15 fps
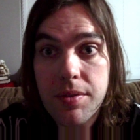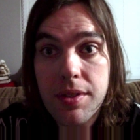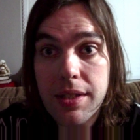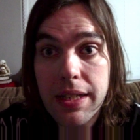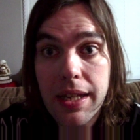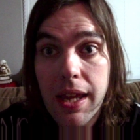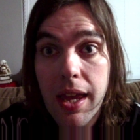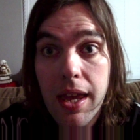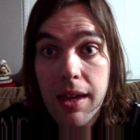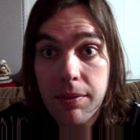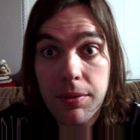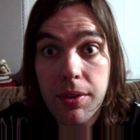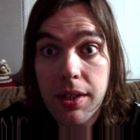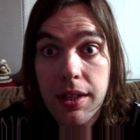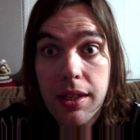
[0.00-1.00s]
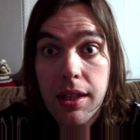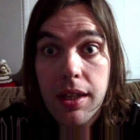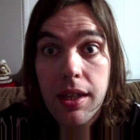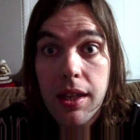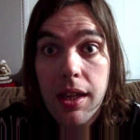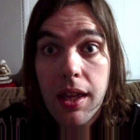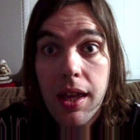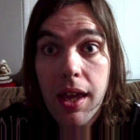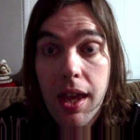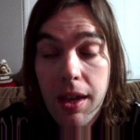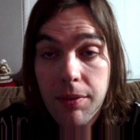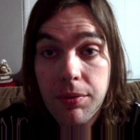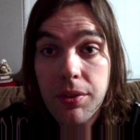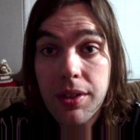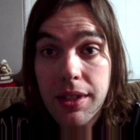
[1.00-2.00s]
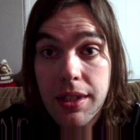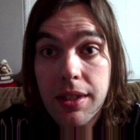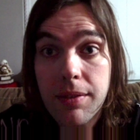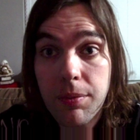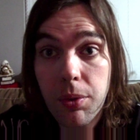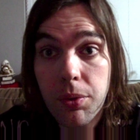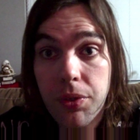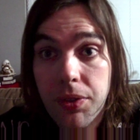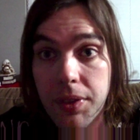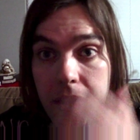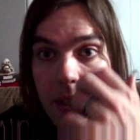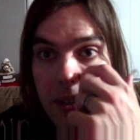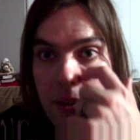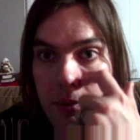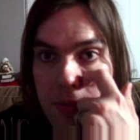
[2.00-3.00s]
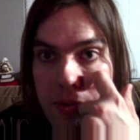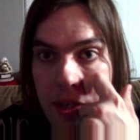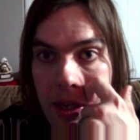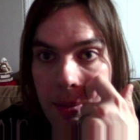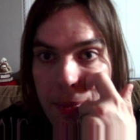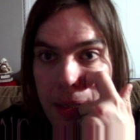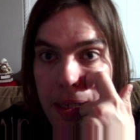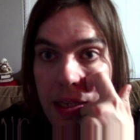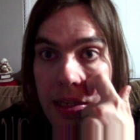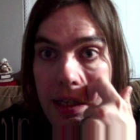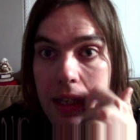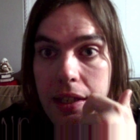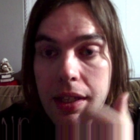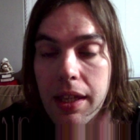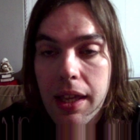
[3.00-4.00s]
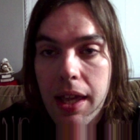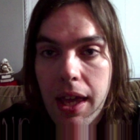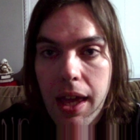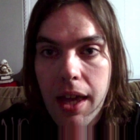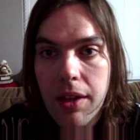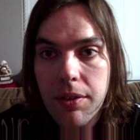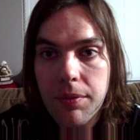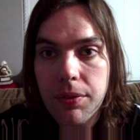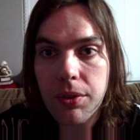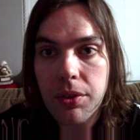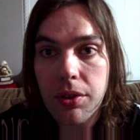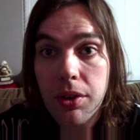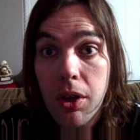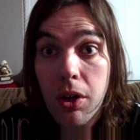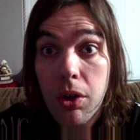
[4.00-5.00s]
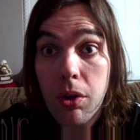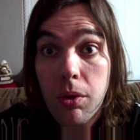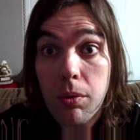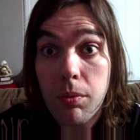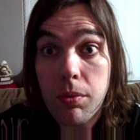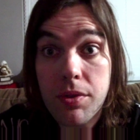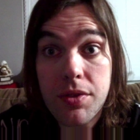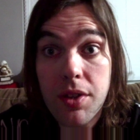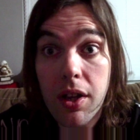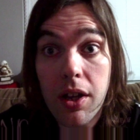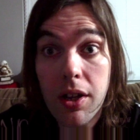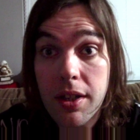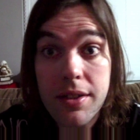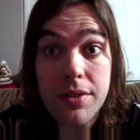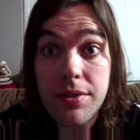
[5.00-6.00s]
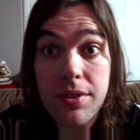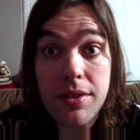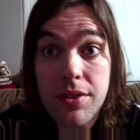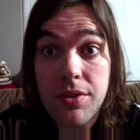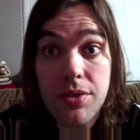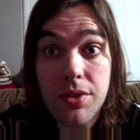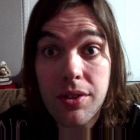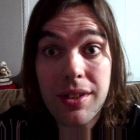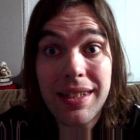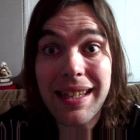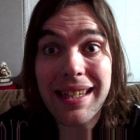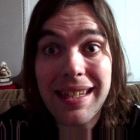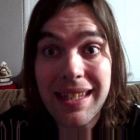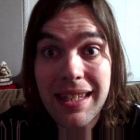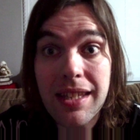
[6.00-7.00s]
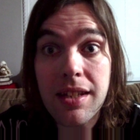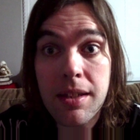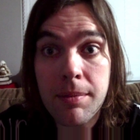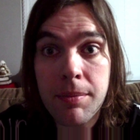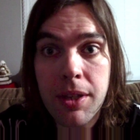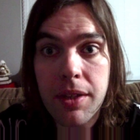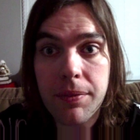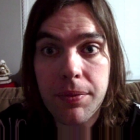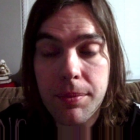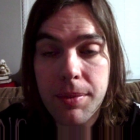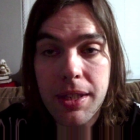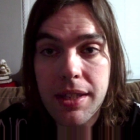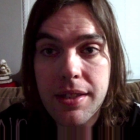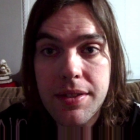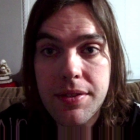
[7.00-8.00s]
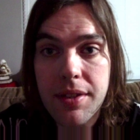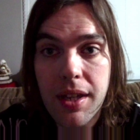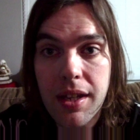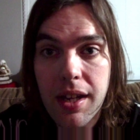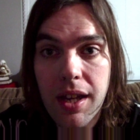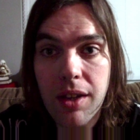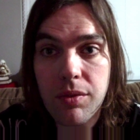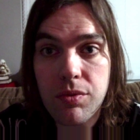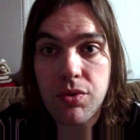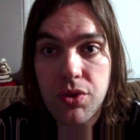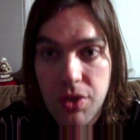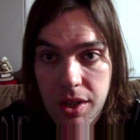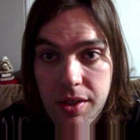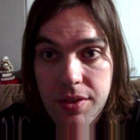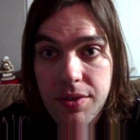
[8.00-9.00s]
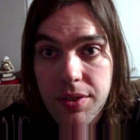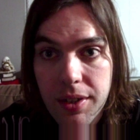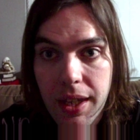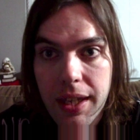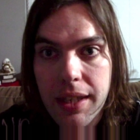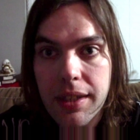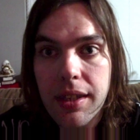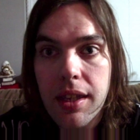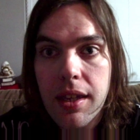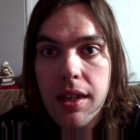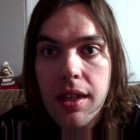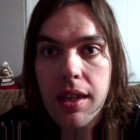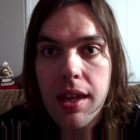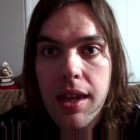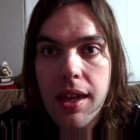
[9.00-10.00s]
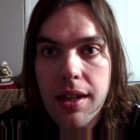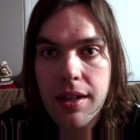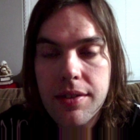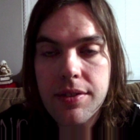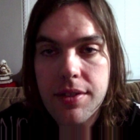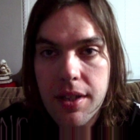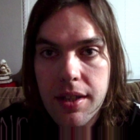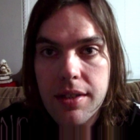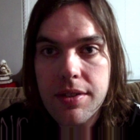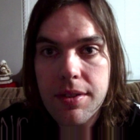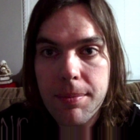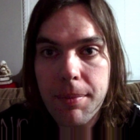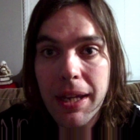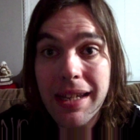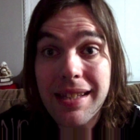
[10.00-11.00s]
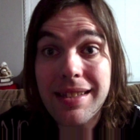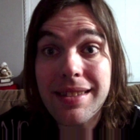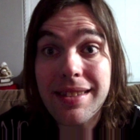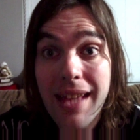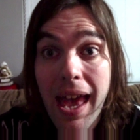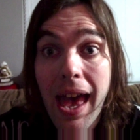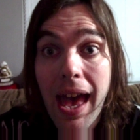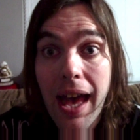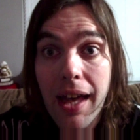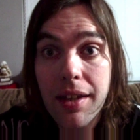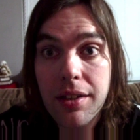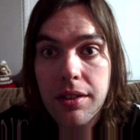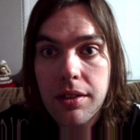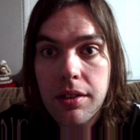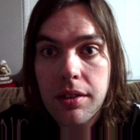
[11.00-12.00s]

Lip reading: and every evil thing that was emanating out of her was honestly starting to eat at me from the inside out, just like it had done to my dad